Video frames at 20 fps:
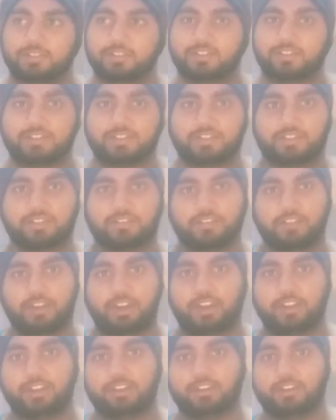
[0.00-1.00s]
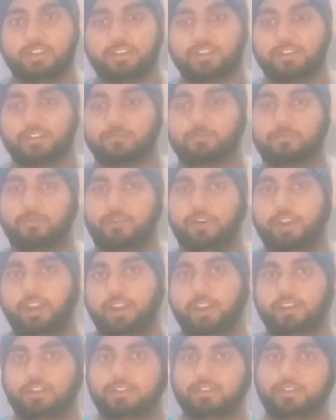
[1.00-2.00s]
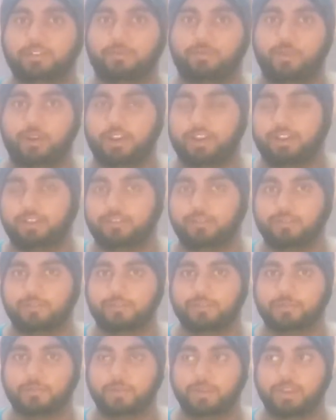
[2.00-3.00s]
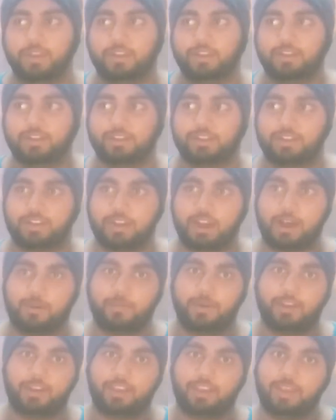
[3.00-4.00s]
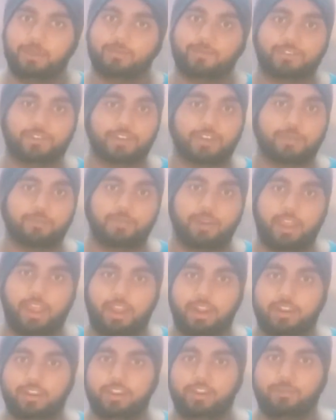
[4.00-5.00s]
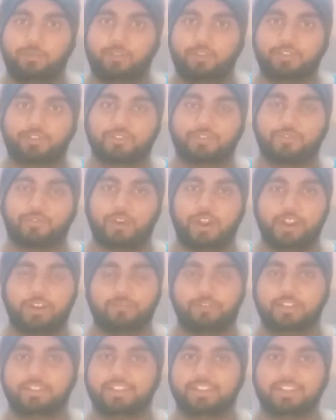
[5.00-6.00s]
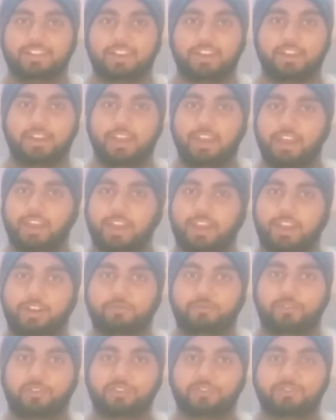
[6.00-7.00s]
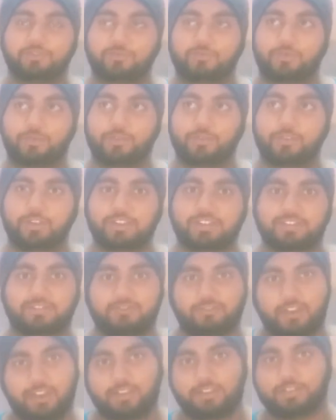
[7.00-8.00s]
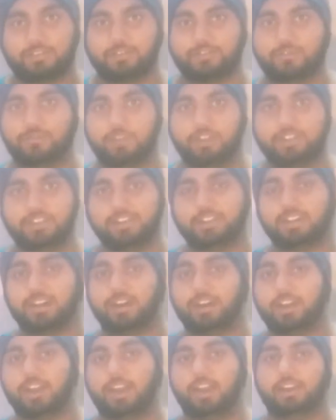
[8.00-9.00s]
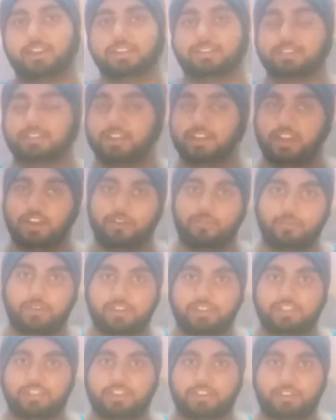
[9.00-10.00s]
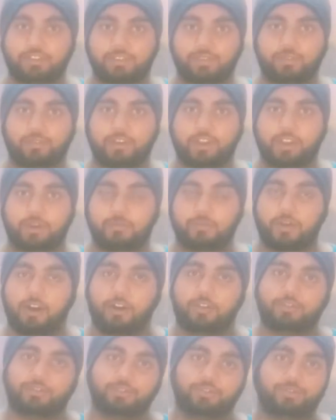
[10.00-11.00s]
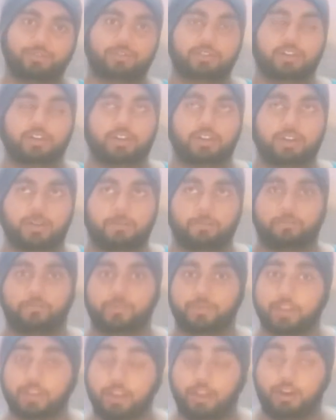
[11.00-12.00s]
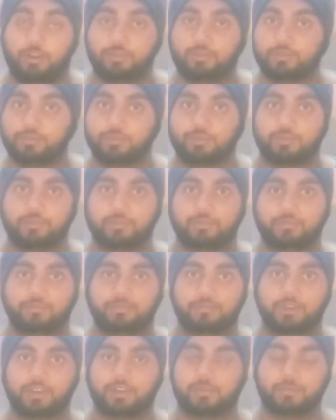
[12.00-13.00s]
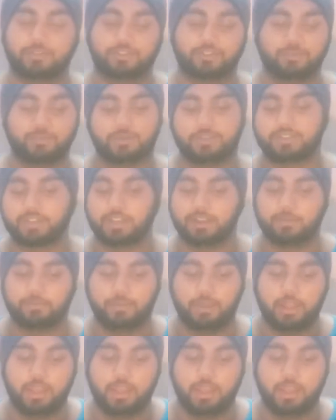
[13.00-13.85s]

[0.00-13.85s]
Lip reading: just getting a break while Kappa came to him, and he wants to fight Vegeta and wants to prove his strength to Vegeta, as Vegeta showed him how to become a Super Saiyan.